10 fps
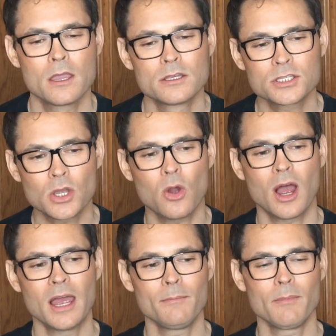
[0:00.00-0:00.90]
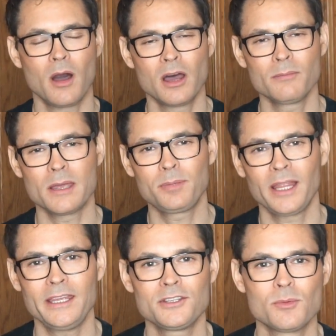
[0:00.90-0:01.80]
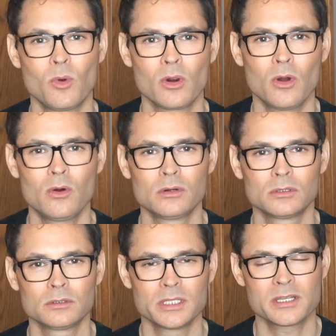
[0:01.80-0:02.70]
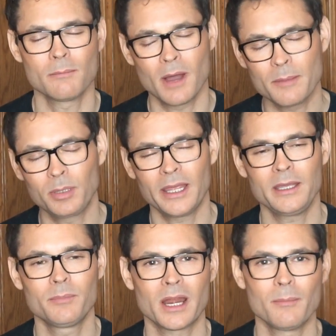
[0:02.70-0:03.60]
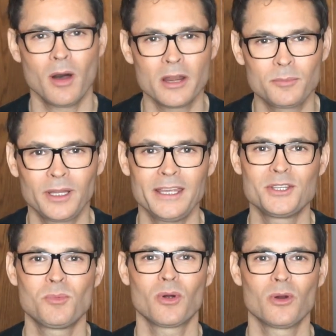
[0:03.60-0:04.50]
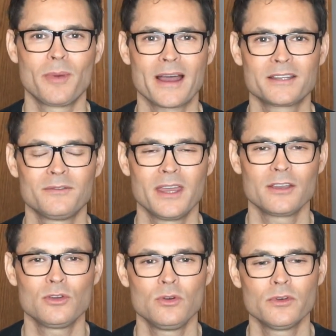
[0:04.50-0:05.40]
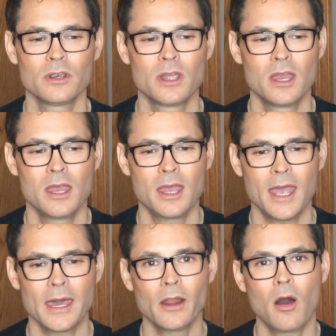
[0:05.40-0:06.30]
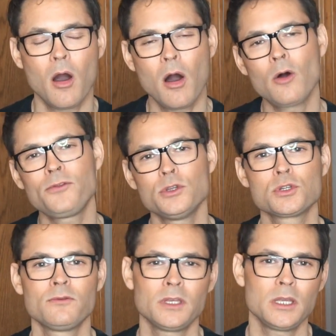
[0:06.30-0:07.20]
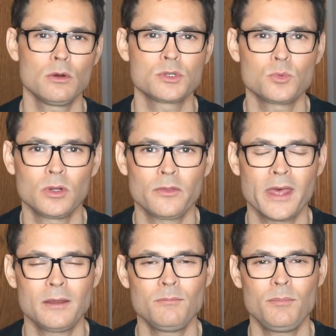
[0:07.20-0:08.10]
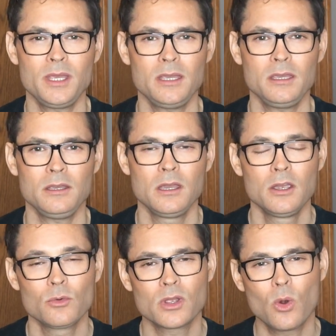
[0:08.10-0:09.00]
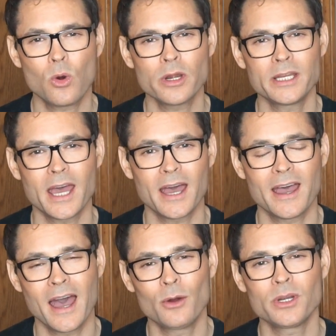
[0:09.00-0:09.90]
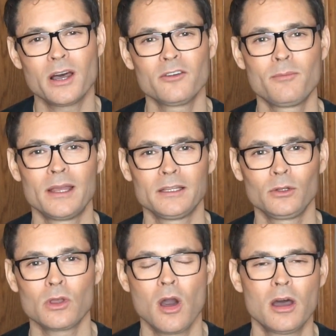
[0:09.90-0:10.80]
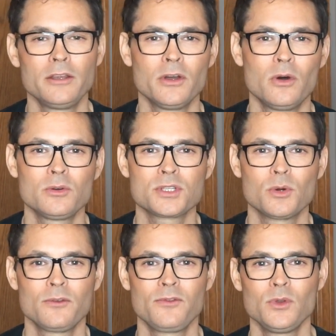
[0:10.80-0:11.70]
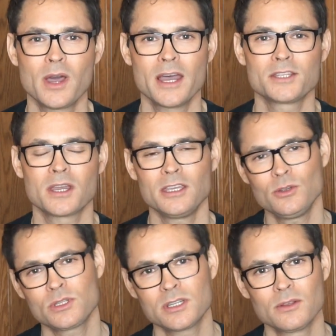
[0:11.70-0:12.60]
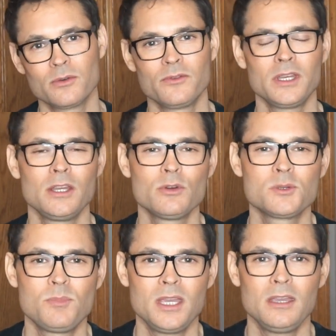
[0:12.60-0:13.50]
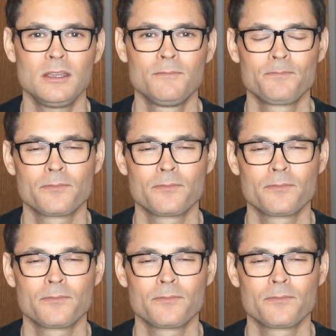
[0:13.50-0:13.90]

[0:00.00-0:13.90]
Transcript: So I'm on my plane tomorrow. It's not my plane, but I'm on a plane tomorrow back to Vancouver. And all future videos will then be recorded out of my little condo. So if you guys got used to the videos being